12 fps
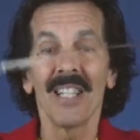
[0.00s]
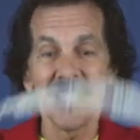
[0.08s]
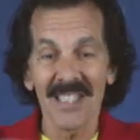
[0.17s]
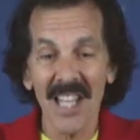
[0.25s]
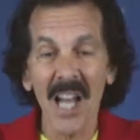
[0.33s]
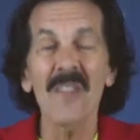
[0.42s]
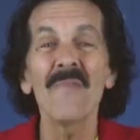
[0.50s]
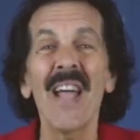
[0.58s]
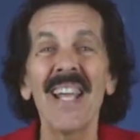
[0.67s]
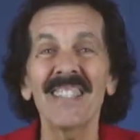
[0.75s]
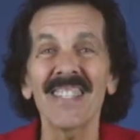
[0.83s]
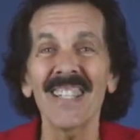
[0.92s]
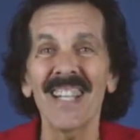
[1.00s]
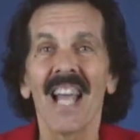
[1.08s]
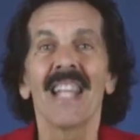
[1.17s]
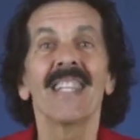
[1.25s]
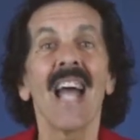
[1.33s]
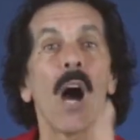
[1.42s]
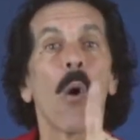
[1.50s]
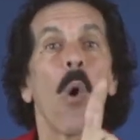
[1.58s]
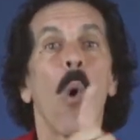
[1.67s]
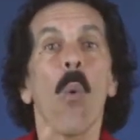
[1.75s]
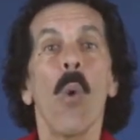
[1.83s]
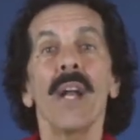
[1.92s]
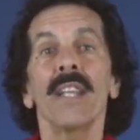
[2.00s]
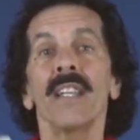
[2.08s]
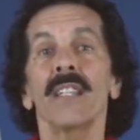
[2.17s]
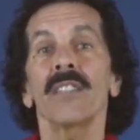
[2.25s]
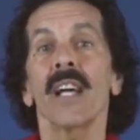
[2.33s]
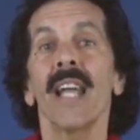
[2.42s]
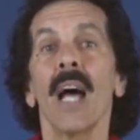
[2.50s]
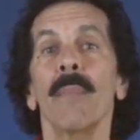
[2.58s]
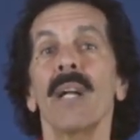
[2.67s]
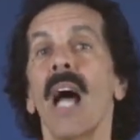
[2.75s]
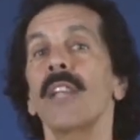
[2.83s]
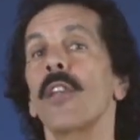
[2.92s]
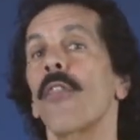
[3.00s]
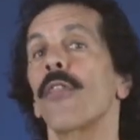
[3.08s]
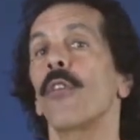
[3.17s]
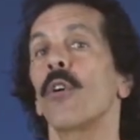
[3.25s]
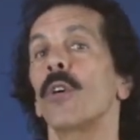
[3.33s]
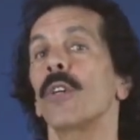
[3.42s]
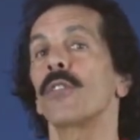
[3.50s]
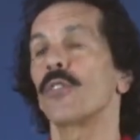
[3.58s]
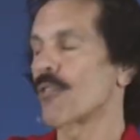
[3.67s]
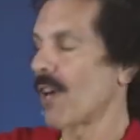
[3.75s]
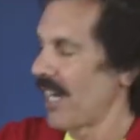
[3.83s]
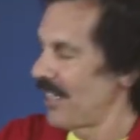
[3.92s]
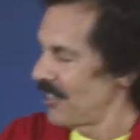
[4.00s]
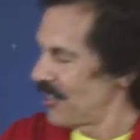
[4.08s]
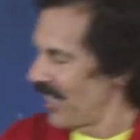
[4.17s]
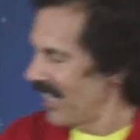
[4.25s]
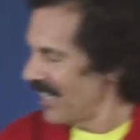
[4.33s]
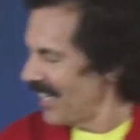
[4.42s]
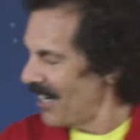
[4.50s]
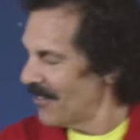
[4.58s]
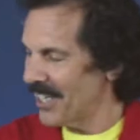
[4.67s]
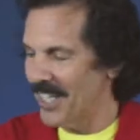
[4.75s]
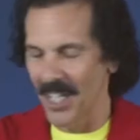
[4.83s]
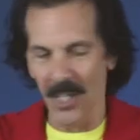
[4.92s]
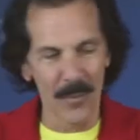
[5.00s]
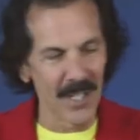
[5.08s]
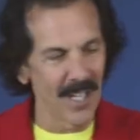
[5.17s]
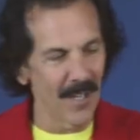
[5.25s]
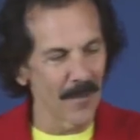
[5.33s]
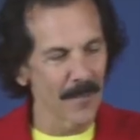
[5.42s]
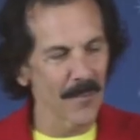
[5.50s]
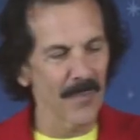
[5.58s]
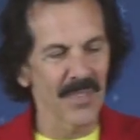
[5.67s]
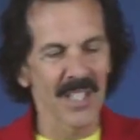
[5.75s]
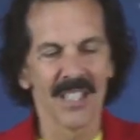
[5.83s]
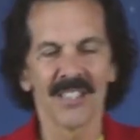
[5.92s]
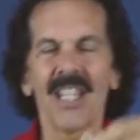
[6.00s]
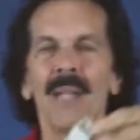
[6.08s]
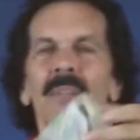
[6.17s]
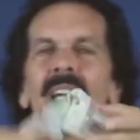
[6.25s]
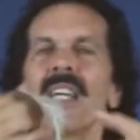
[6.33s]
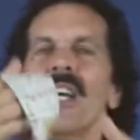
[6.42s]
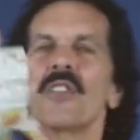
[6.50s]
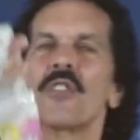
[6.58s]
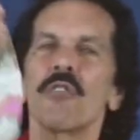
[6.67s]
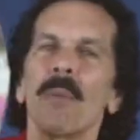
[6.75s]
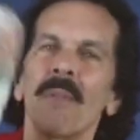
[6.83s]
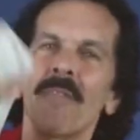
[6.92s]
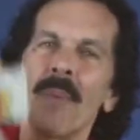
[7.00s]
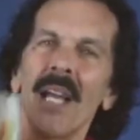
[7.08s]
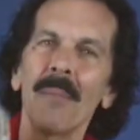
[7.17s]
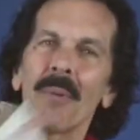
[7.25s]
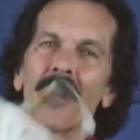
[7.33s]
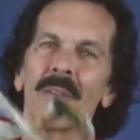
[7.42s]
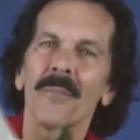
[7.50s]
Isn't that amazing? Now, what do you think is going to happen on the third try? Check it out, here we go. Same thing, a strip of paper